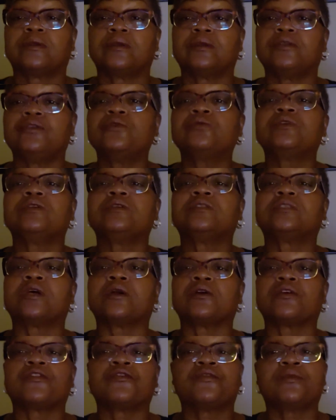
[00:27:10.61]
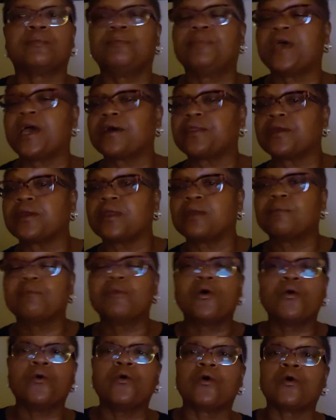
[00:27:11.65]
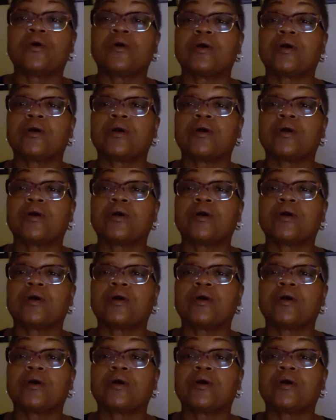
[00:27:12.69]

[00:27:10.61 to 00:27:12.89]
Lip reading: You deserve better and more.